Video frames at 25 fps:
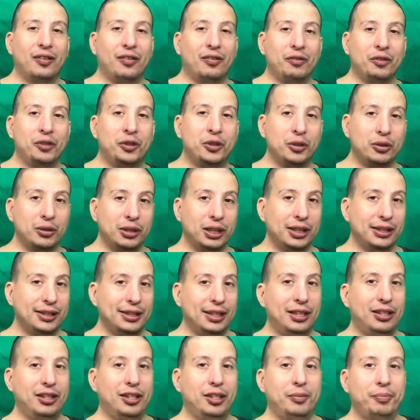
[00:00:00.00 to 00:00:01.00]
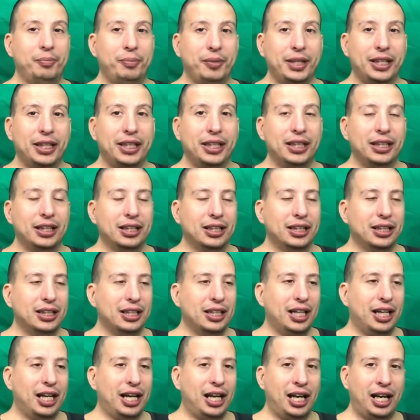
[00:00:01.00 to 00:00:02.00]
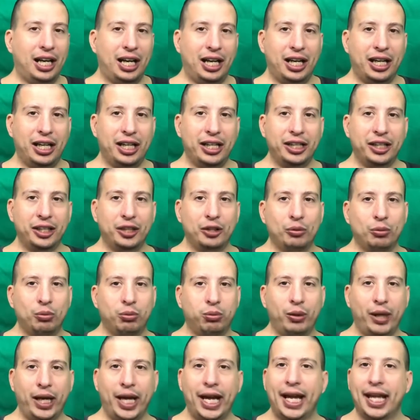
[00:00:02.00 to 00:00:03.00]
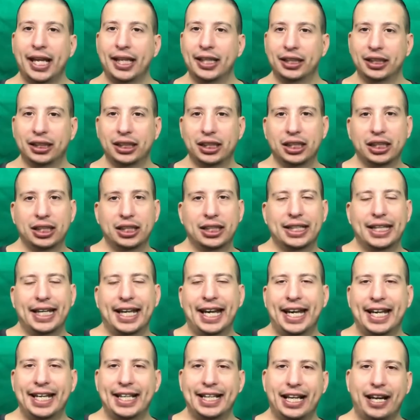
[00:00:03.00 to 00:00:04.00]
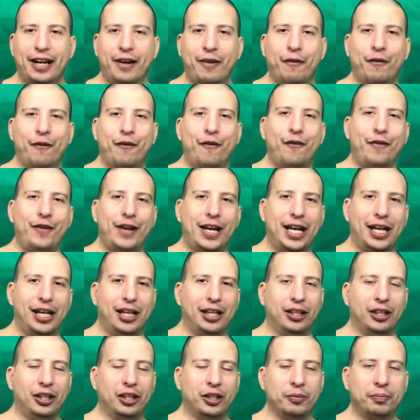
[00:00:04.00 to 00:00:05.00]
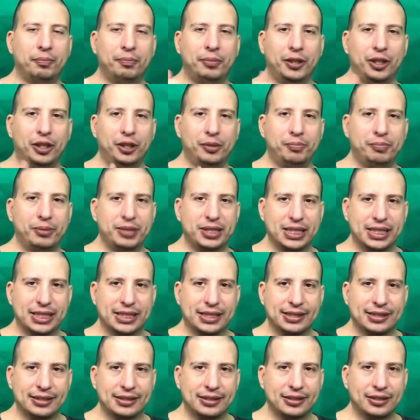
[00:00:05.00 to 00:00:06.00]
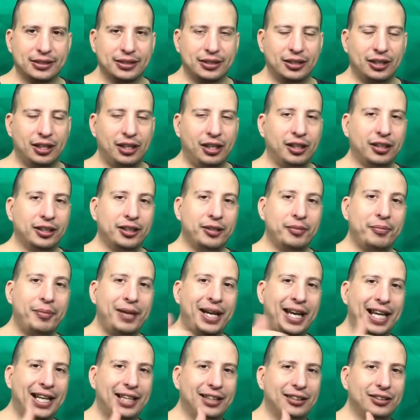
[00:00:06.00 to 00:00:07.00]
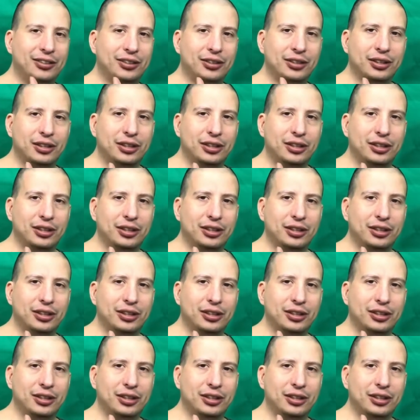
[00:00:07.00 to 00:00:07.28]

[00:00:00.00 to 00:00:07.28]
during therapy, I ran and I fell on purpose on a mat,